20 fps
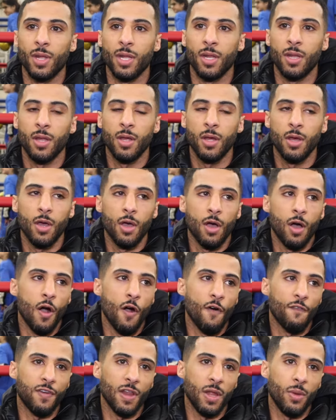And
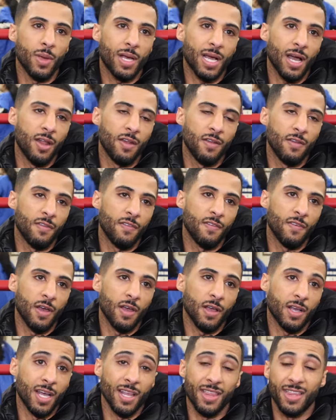hopefully we can
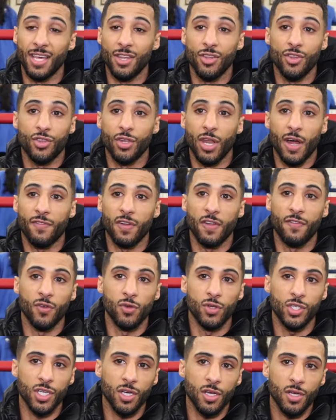continue to that for the
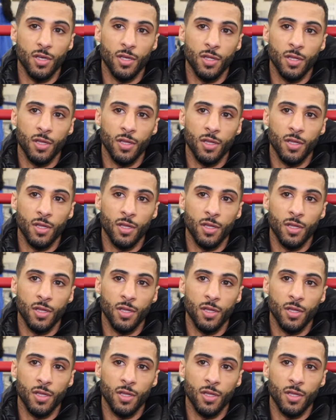future.